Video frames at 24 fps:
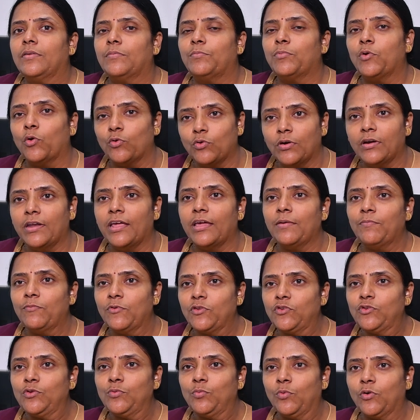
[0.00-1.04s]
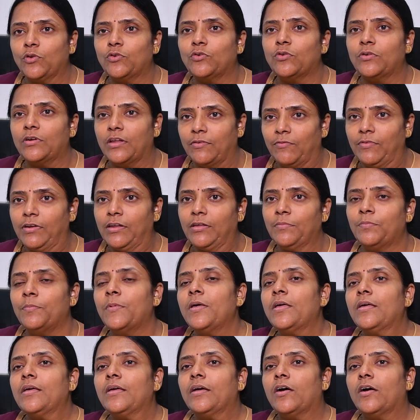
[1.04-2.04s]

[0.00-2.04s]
prototype which you want to develop.